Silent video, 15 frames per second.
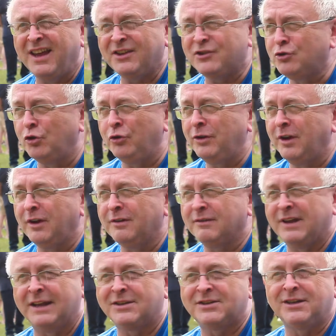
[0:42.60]
it's done
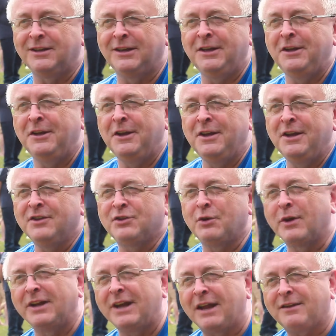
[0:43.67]
instantly. So I
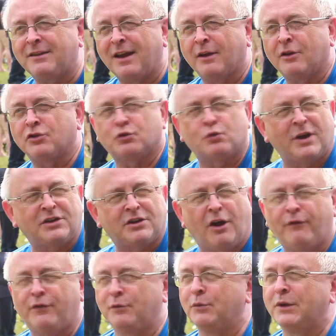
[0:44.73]
can add, because quite
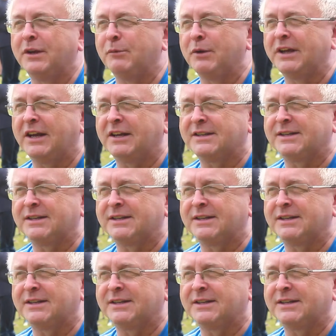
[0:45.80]
often we'll get a